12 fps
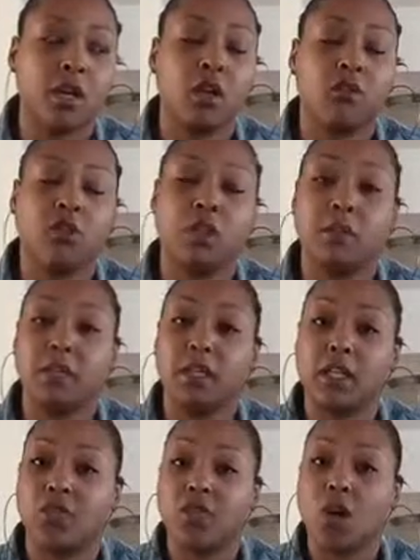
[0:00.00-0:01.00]
really
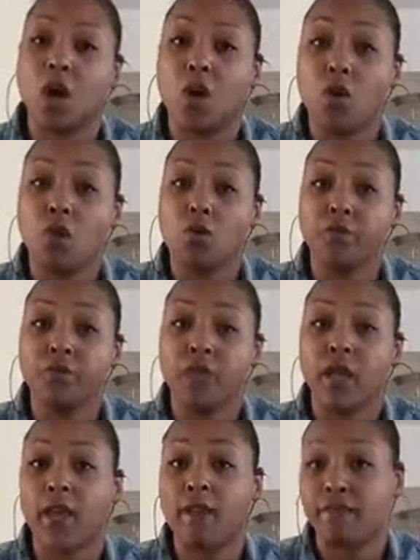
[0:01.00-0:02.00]
believes in home
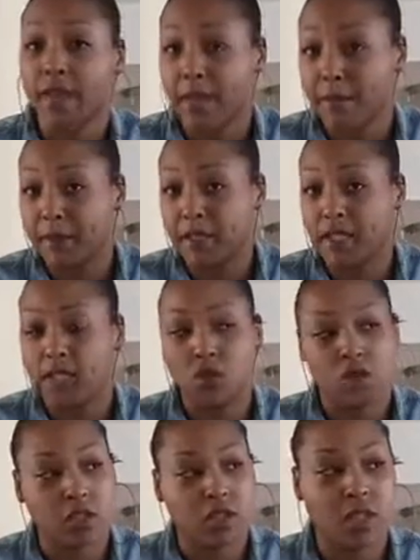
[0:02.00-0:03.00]
and family.
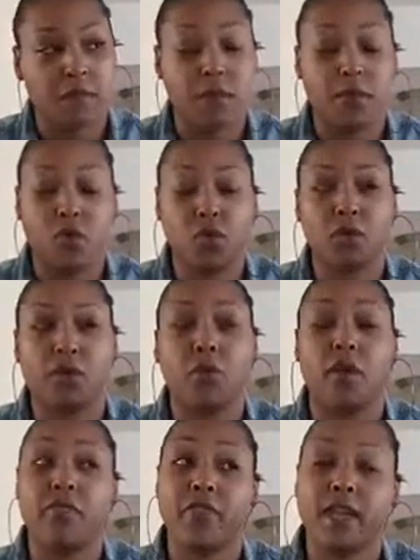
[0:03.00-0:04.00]
Those are some of the most
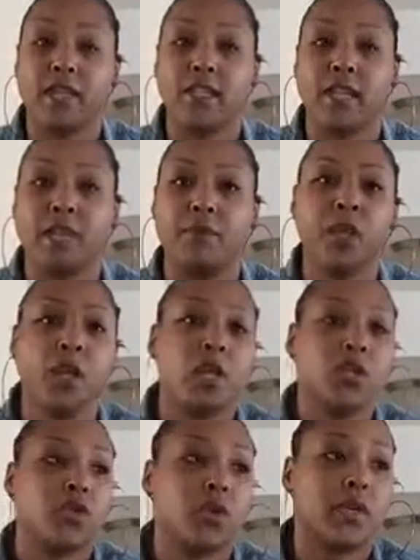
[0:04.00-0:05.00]
important things to them.
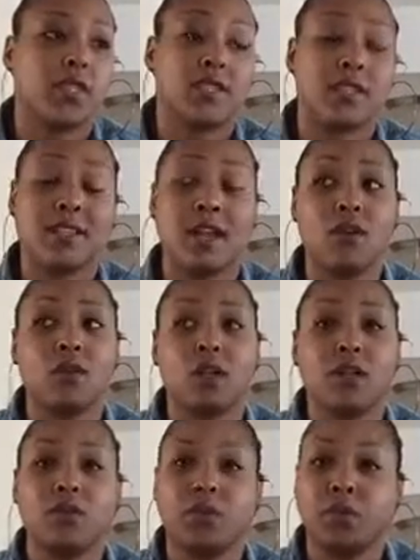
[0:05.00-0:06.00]
Taurus is a sign who
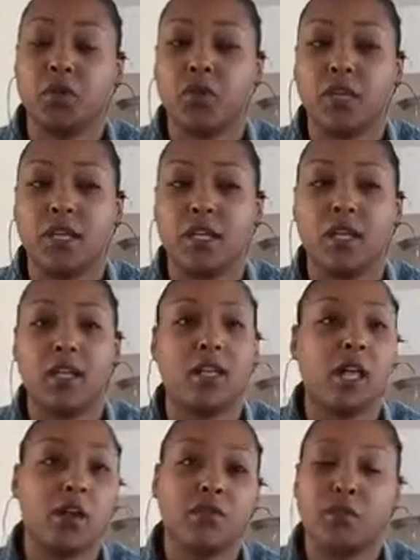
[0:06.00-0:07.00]
loves beauty,
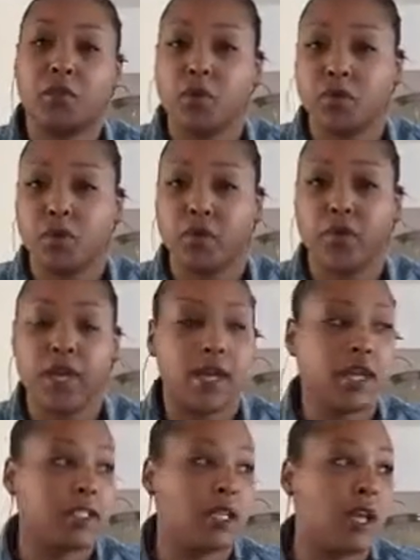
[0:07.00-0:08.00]
loves beautiful
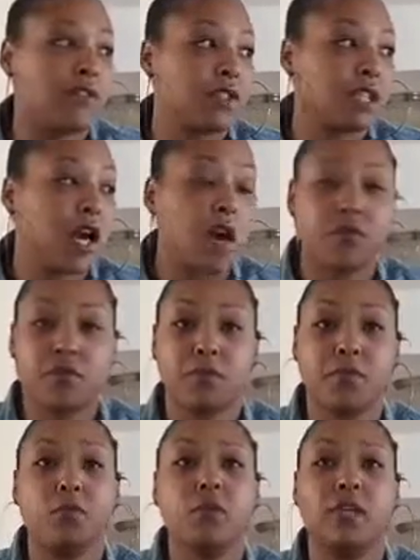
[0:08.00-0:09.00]
things, loves
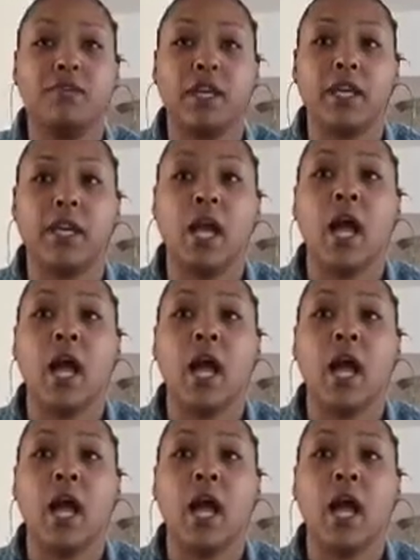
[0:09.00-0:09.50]
comfortable living,